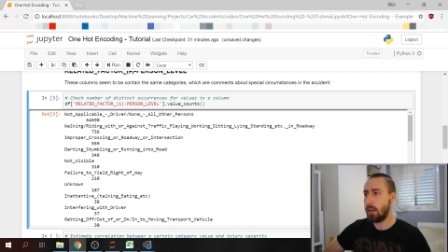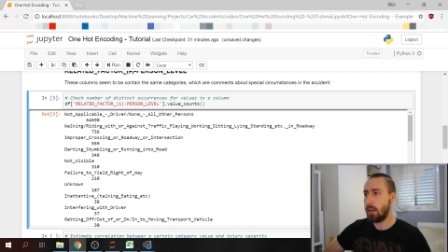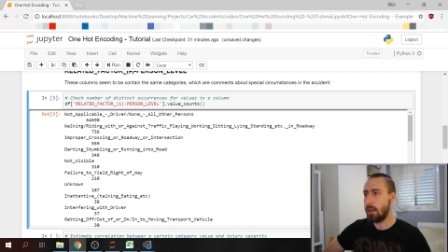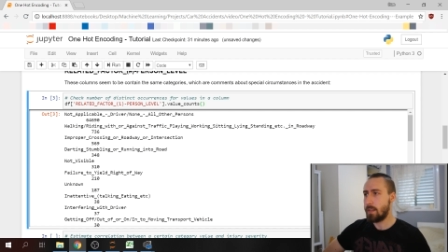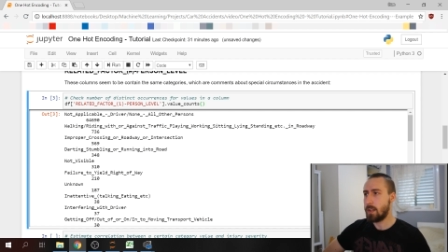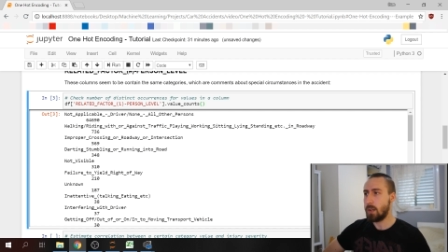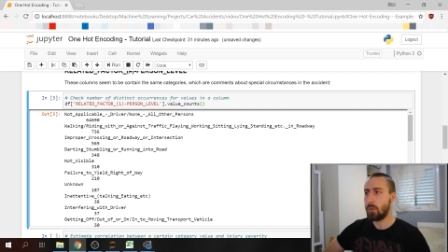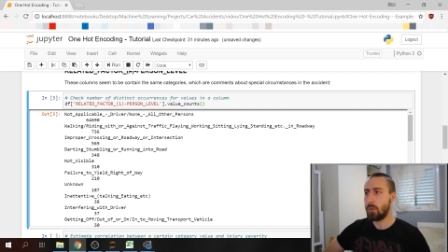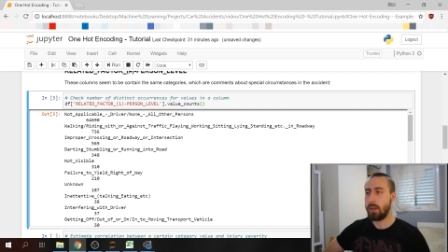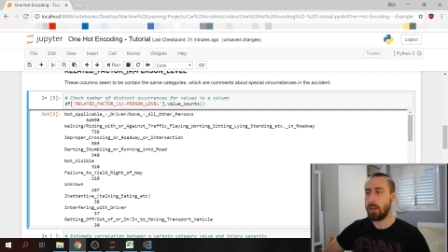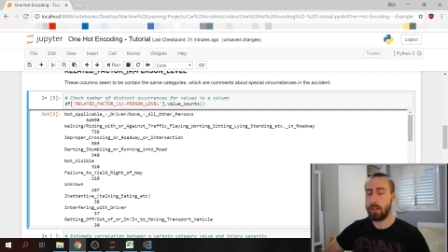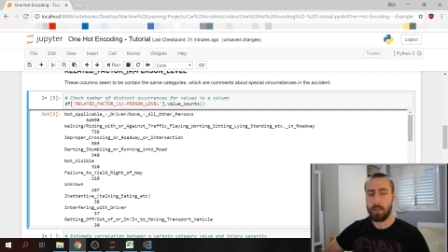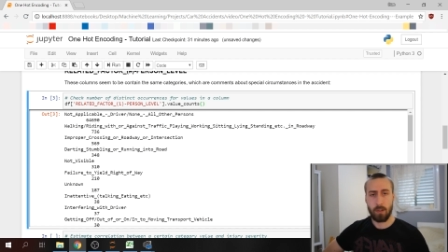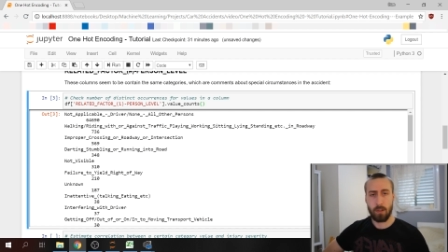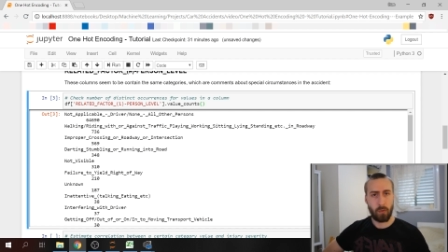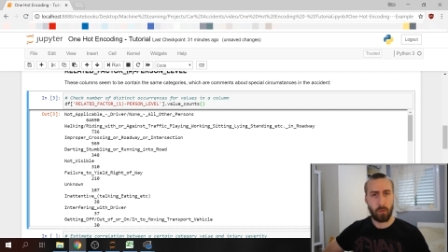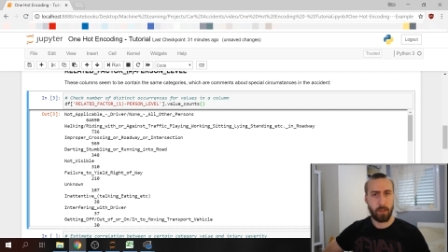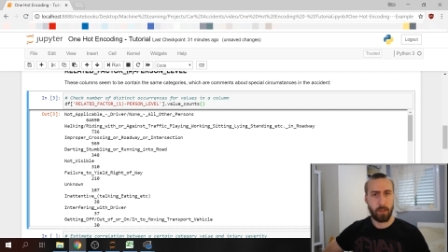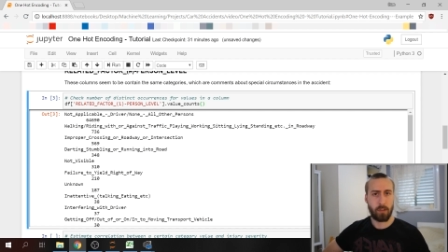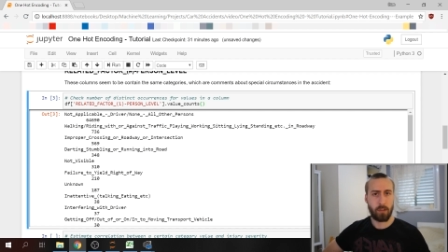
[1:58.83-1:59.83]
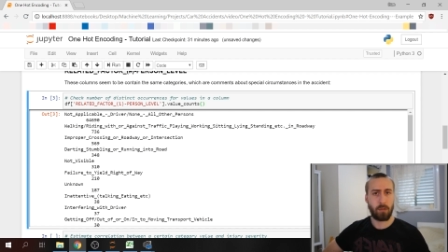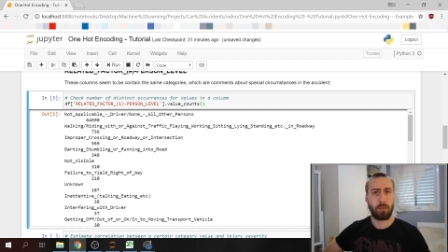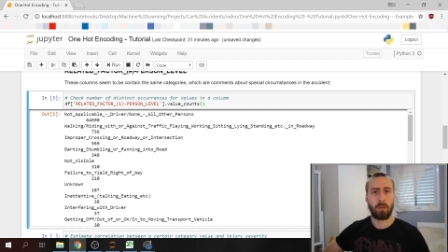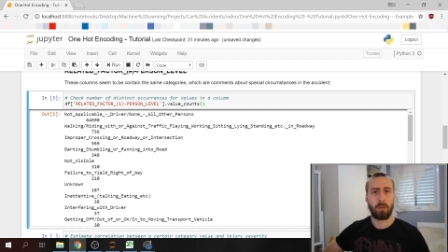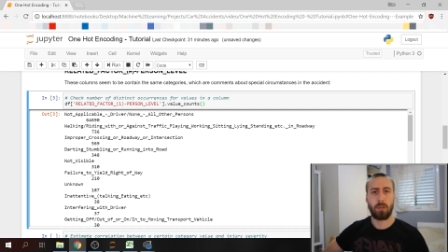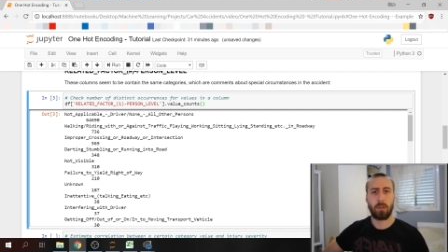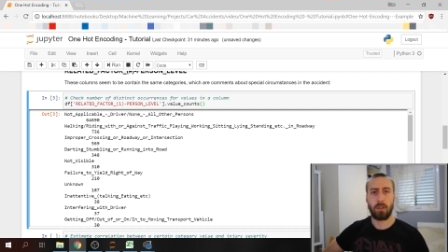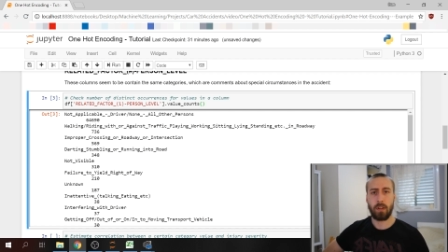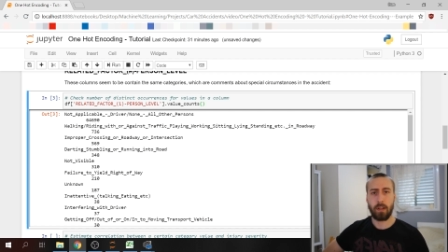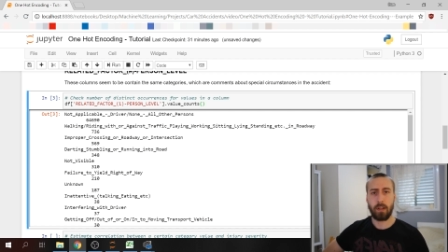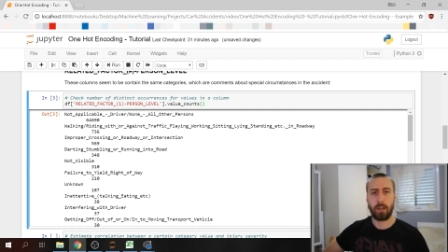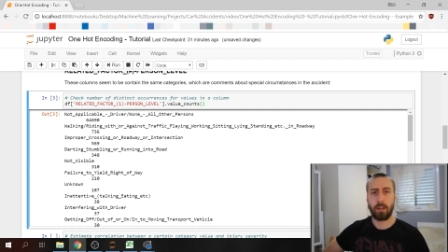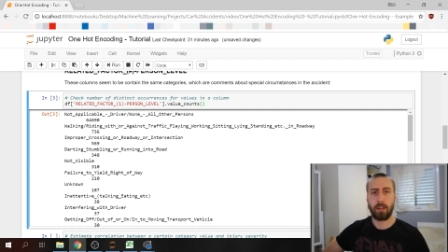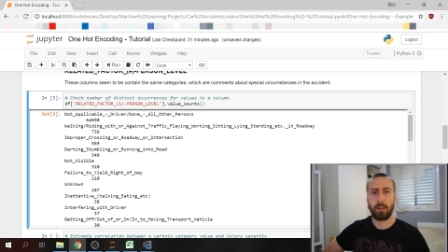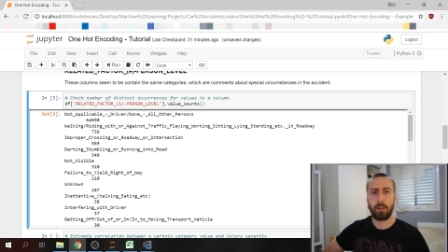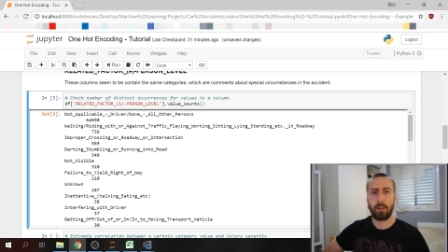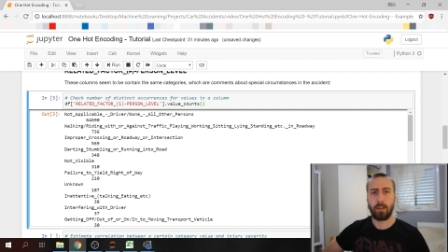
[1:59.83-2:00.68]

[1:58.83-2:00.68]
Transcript: it's a it's a reasonable uh,